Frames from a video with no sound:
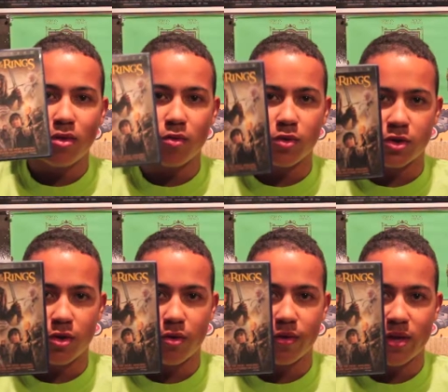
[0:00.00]
The
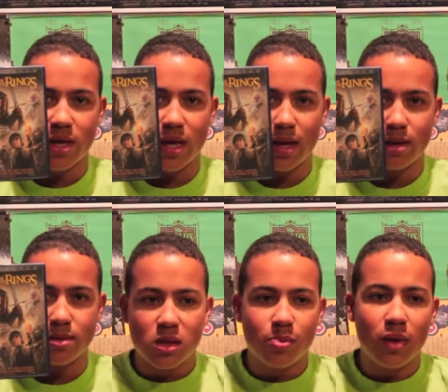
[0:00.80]
Return of the King.
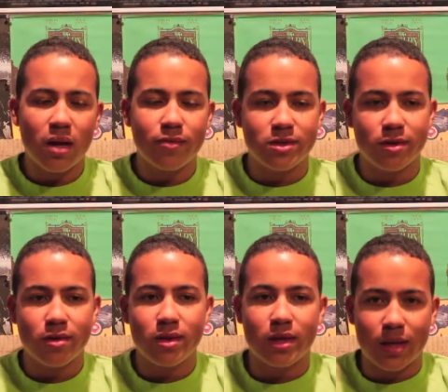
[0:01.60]
So the plot of
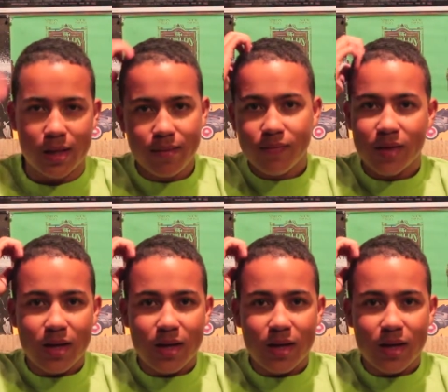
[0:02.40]
Return of the King